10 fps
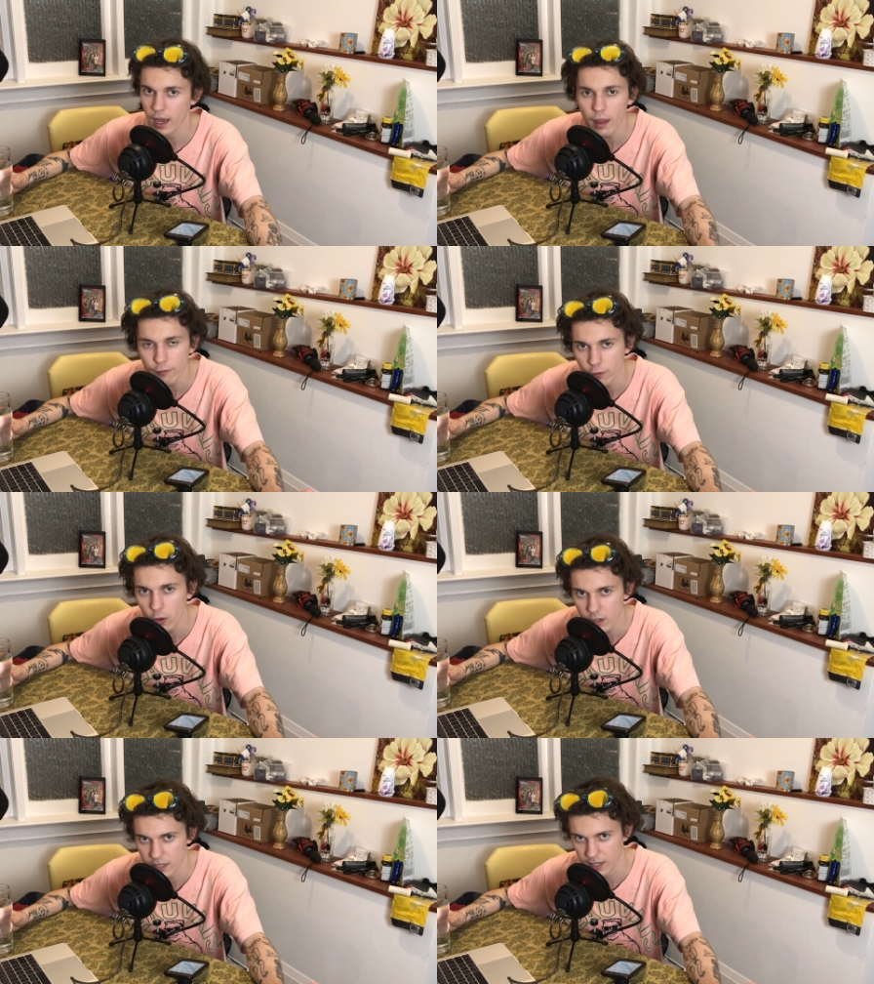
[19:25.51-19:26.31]
And of
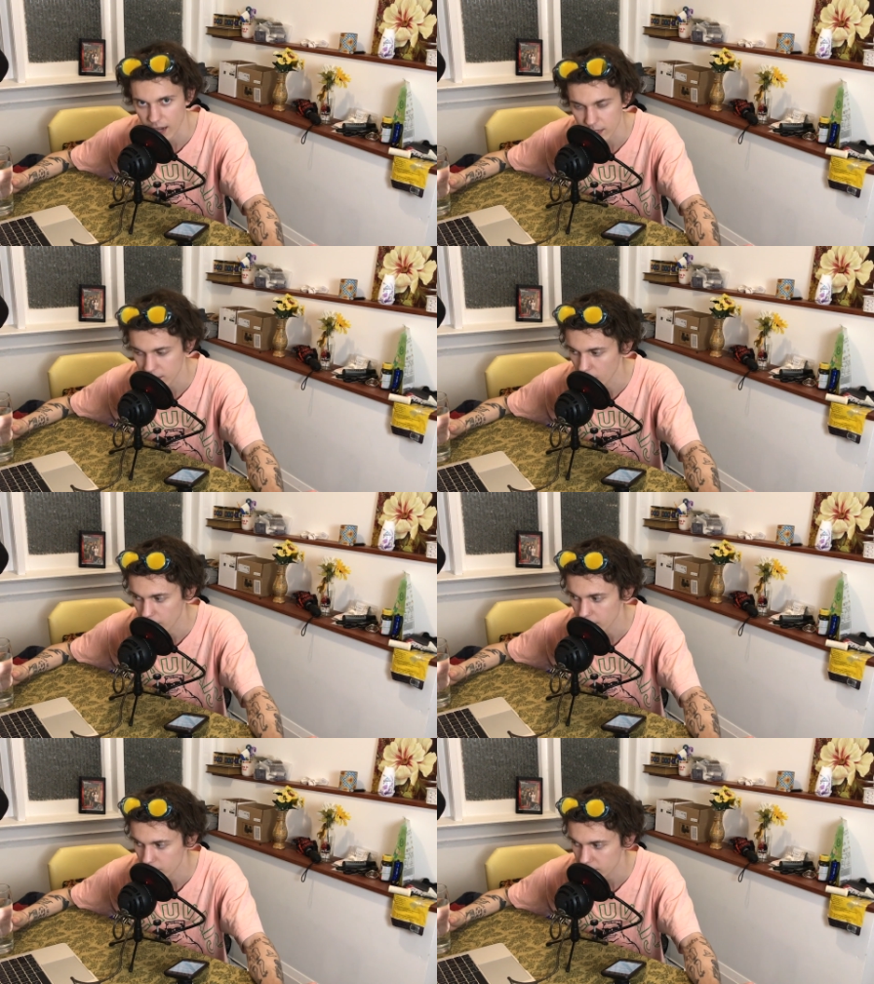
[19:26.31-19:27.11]
course the guy's
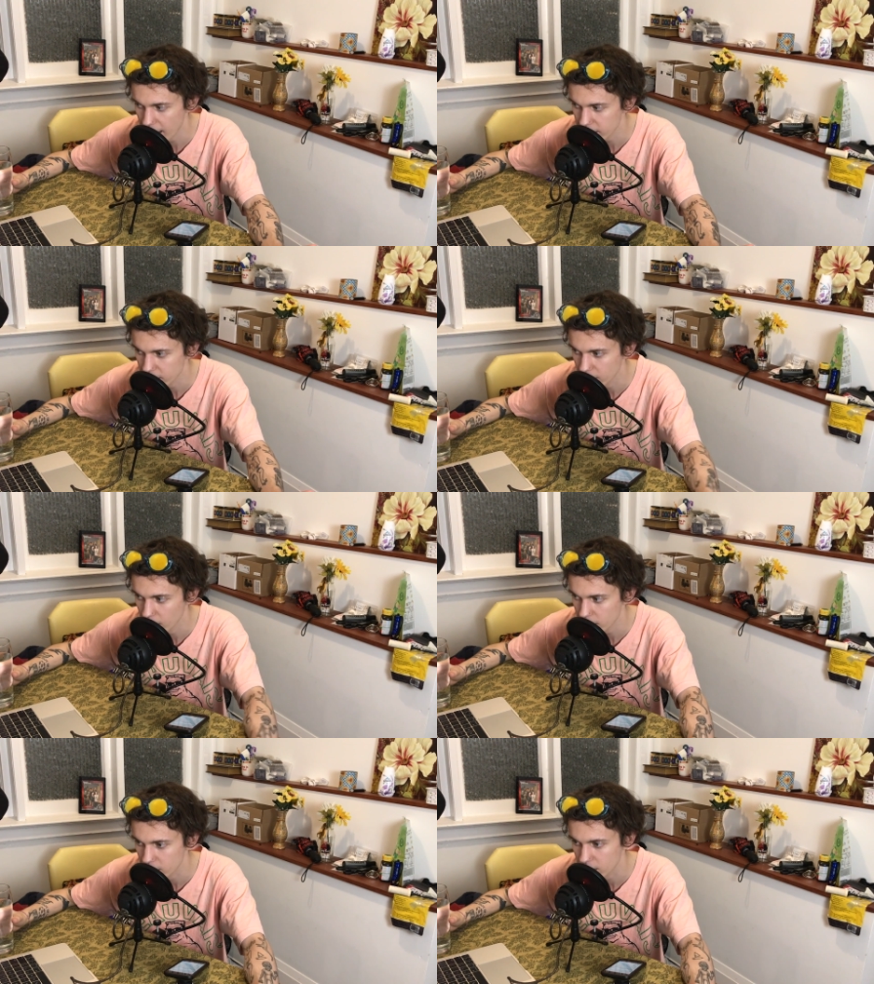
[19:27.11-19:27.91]
sober who's asking the
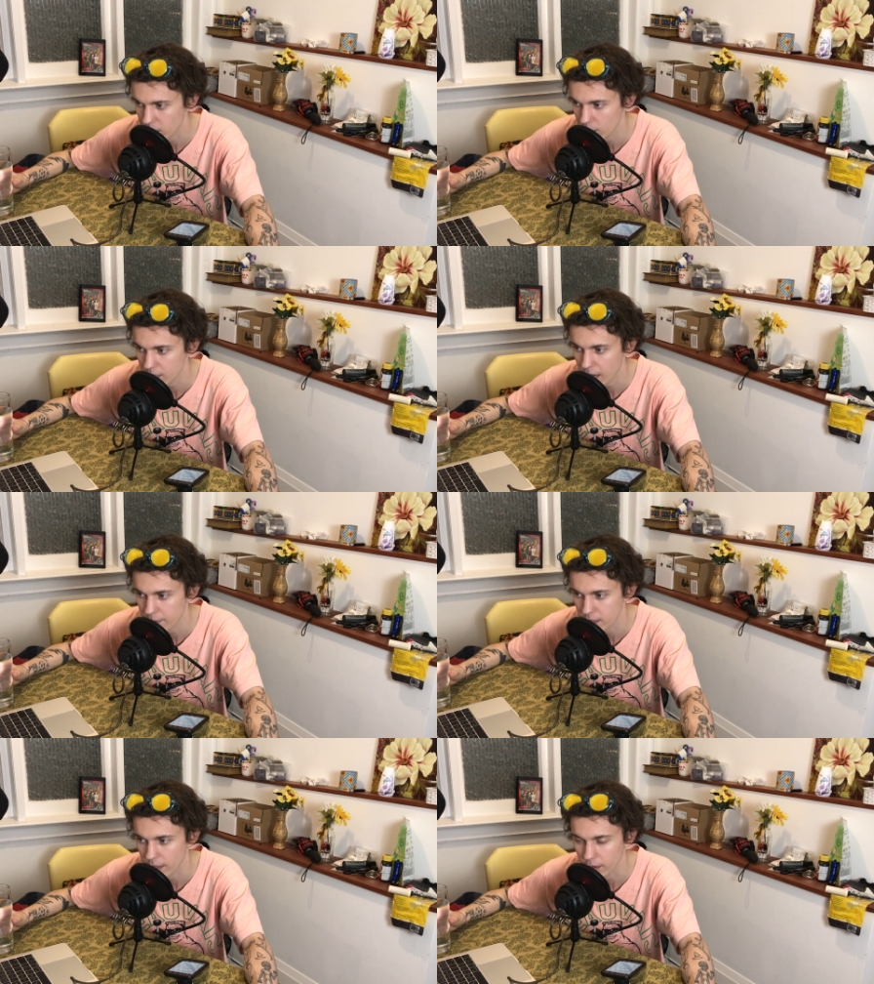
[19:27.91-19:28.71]
questions, and the whole time
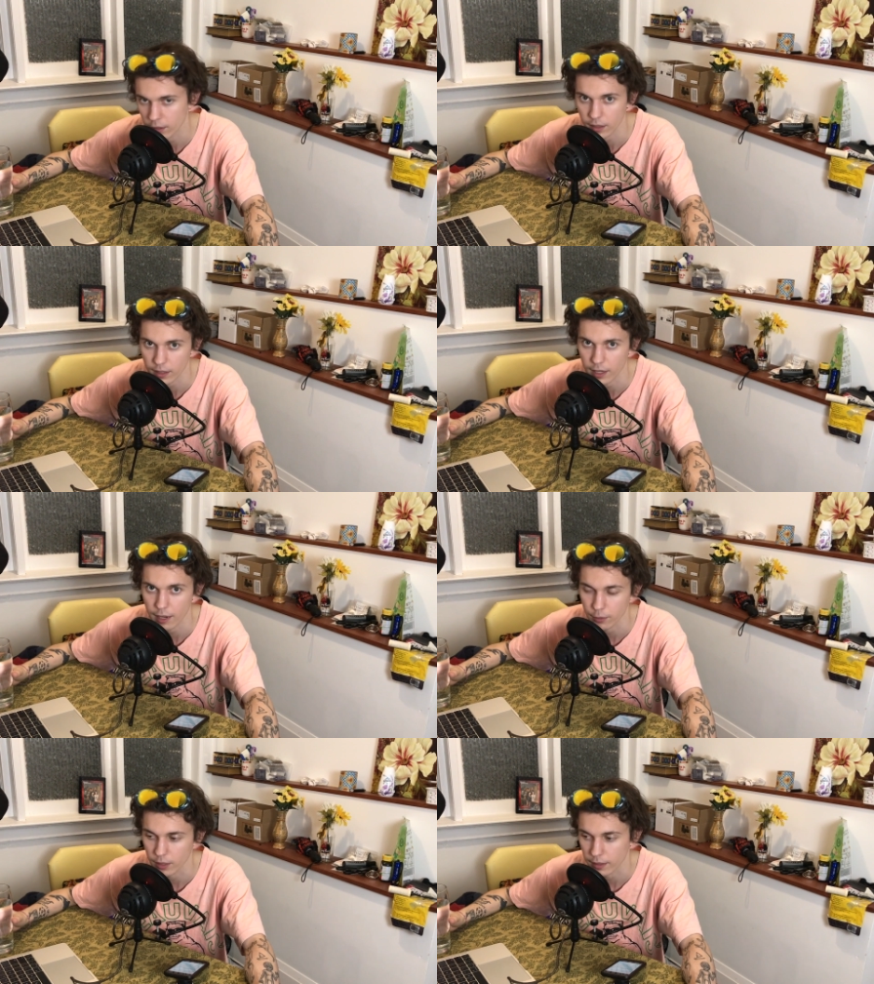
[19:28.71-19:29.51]
he's like looking at the
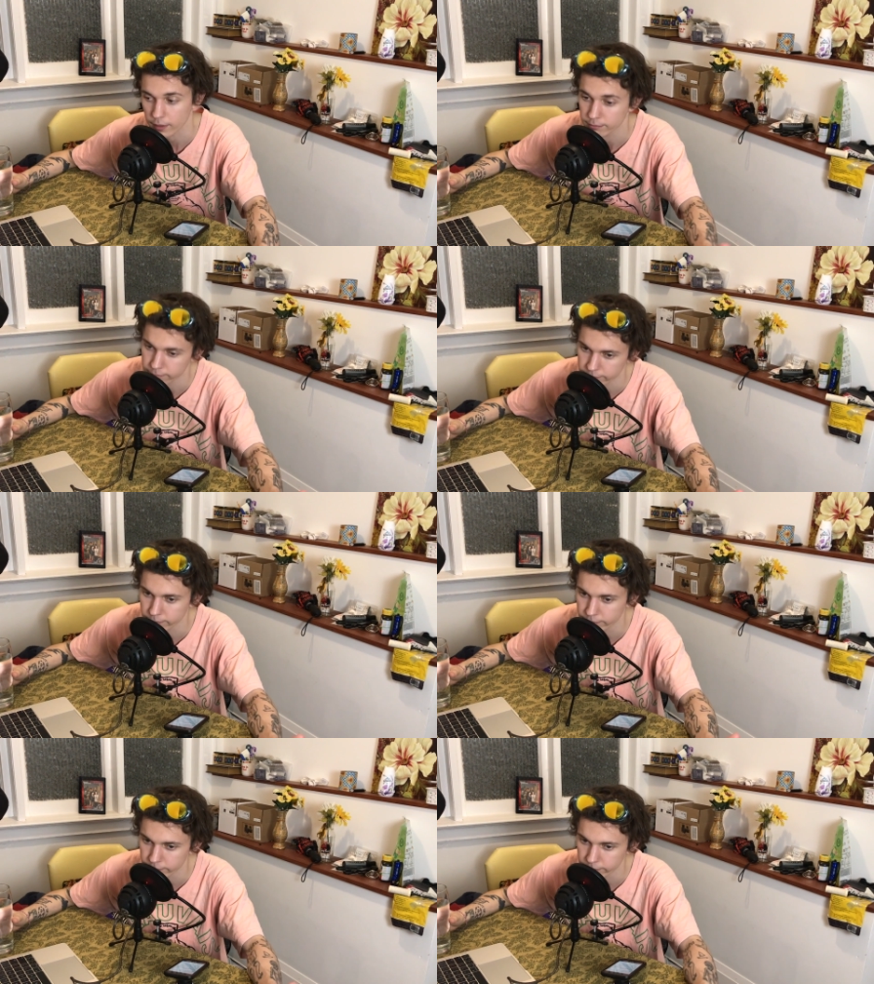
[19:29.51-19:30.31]
camera like,
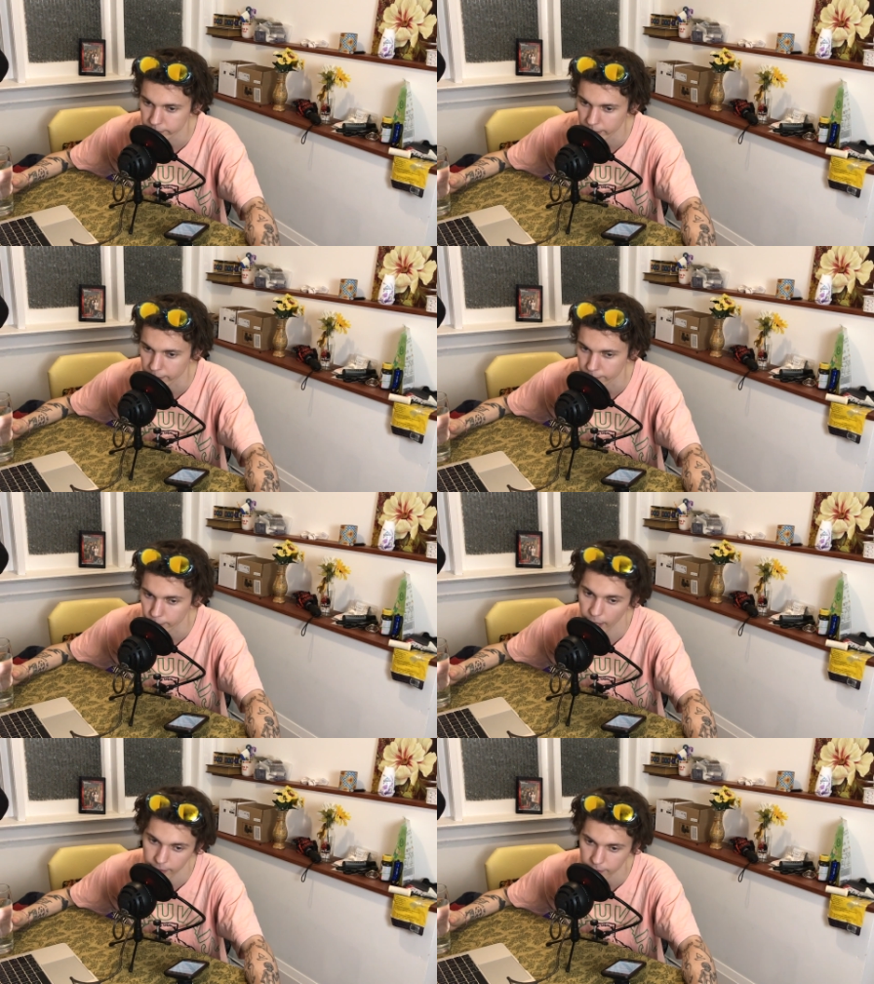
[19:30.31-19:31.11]
"Come,
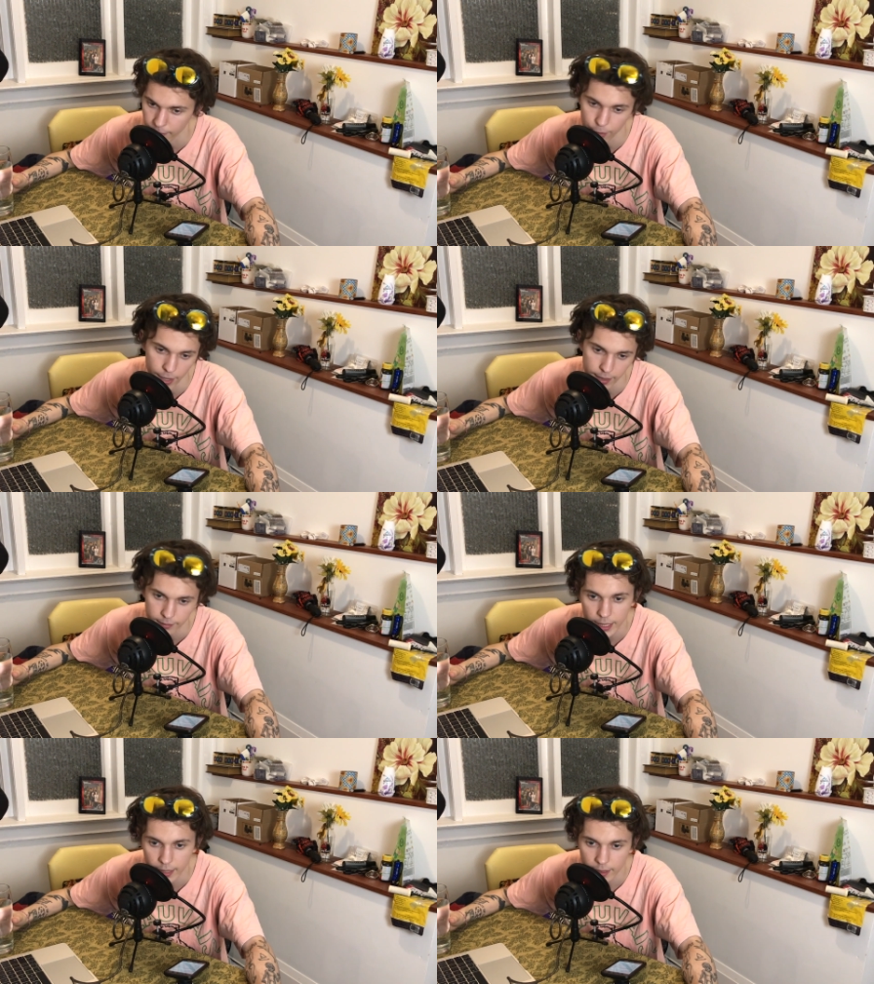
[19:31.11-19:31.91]
right? Am I right?
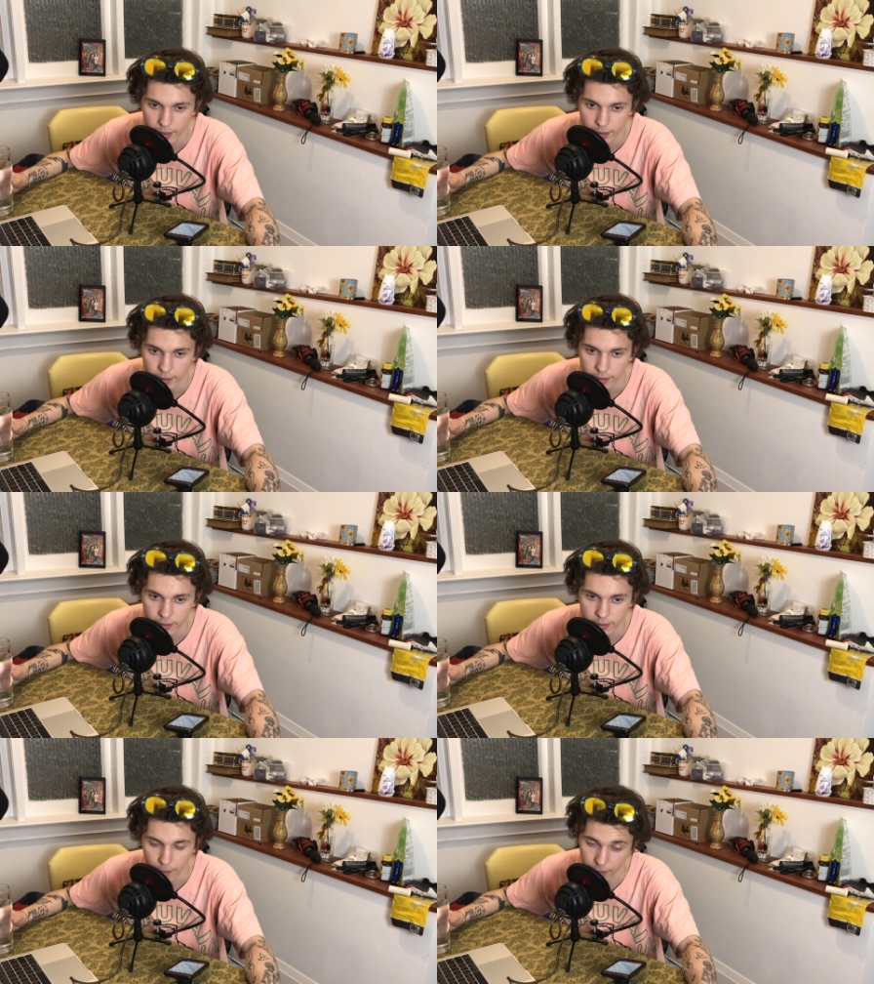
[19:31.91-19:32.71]

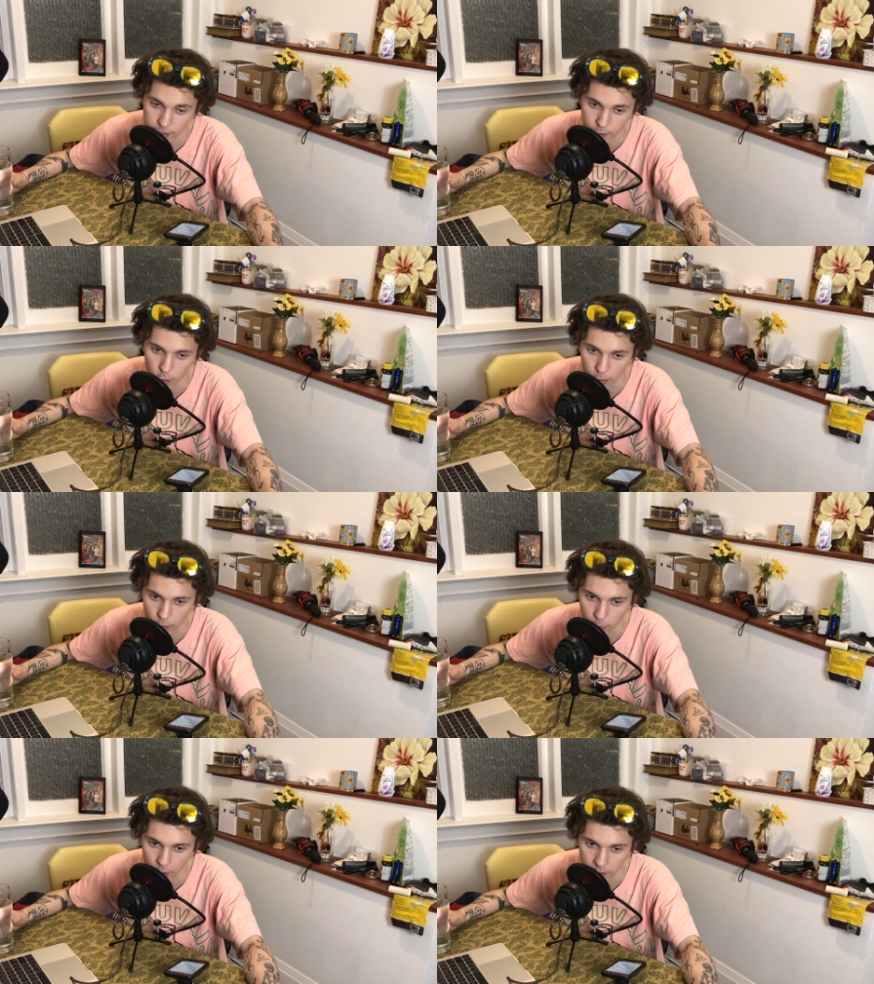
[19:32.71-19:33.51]
Am I sober
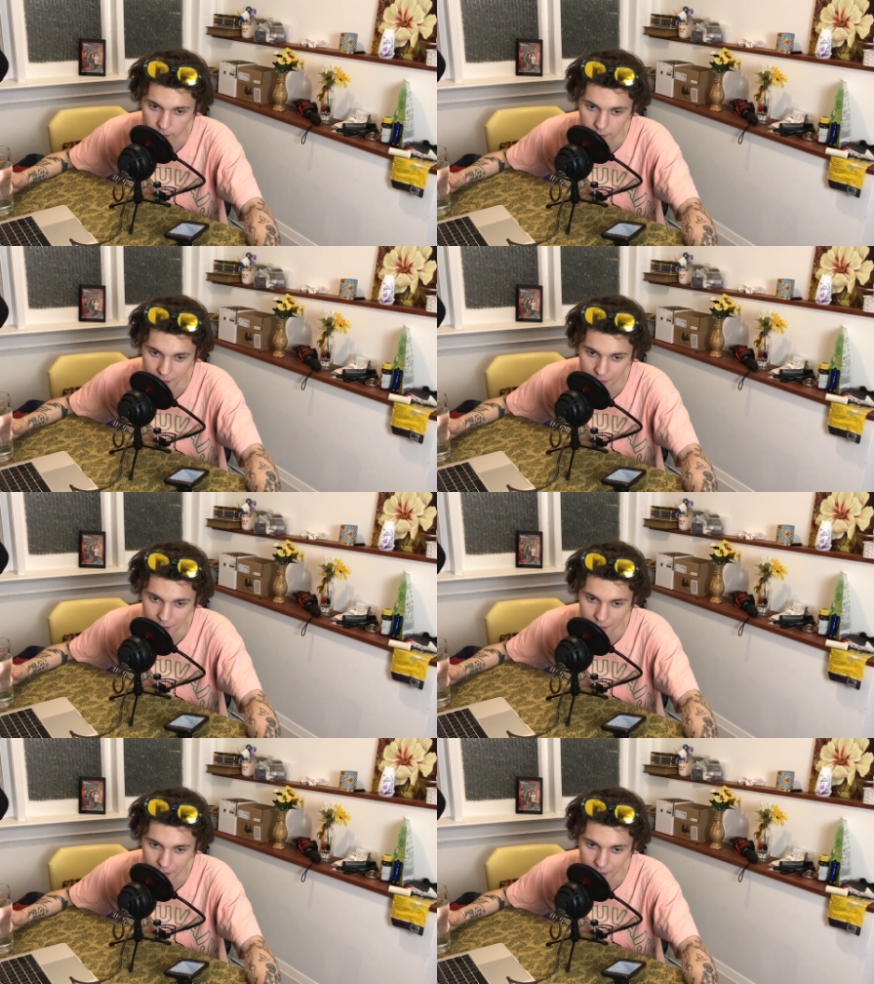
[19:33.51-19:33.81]
or what?"